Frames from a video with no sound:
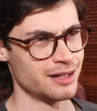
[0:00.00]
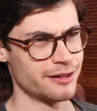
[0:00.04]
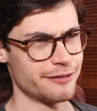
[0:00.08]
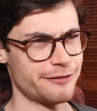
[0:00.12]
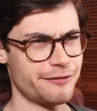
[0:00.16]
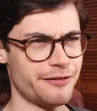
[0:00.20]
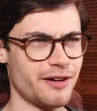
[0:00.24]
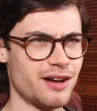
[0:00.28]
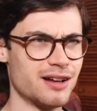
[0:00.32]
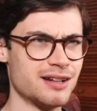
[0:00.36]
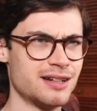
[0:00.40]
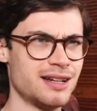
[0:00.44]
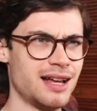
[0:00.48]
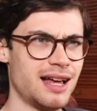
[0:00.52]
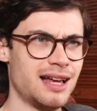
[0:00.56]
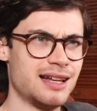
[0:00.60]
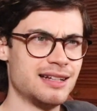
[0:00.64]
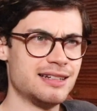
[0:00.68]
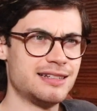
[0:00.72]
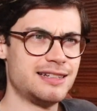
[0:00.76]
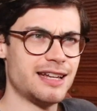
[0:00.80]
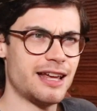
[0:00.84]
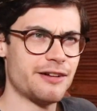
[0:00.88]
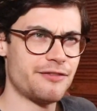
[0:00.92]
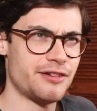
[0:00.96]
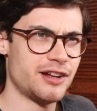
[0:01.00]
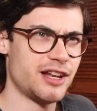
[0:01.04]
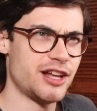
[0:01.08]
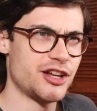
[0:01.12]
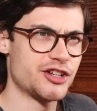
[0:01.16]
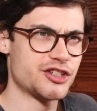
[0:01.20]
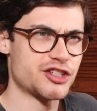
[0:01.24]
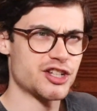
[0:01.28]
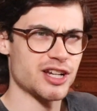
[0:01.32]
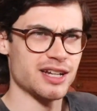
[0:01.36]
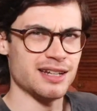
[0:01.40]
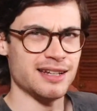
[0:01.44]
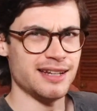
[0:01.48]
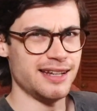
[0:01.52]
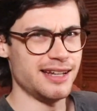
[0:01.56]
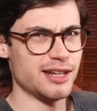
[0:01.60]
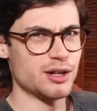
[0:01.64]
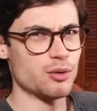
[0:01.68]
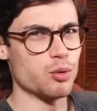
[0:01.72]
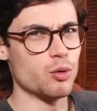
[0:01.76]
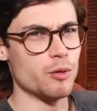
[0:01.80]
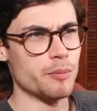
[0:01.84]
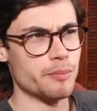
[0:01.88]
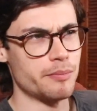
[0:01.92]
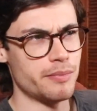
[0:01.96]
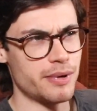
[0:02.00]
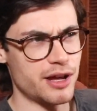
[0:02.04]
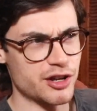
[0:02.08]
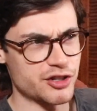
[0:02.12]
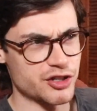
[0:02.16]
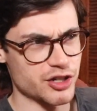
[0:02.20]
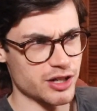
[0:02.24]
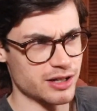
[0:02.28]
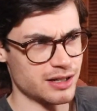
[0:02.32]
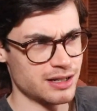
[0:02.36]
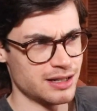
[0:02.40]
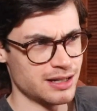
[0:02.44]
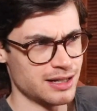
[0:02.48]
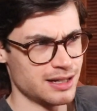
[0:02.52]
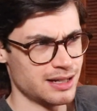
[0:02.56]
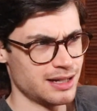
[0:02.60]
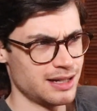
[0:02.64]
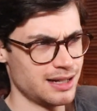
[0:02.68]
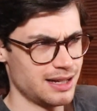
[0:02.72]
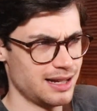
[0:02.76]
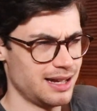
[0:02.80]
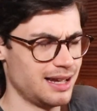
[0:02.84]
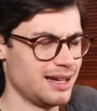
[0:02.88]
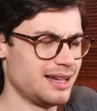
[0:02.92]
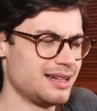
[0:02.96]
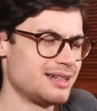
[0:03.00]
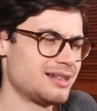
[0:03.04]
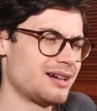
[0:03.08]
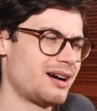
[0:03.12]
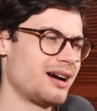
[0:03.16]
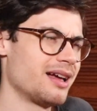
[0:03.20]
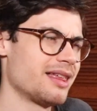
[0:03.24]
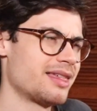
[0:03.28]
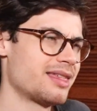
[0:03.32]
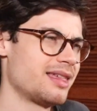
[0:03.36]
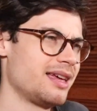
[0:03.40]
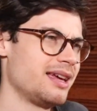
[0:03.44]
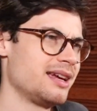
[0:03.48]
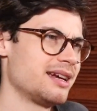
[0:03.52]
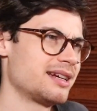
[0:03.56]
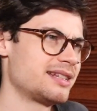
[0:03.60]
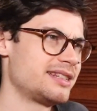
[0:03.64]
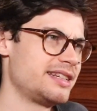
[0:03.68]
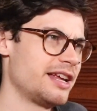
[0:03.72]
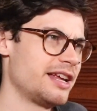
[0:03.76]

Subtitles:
Fun and devilish in equal measure, and I think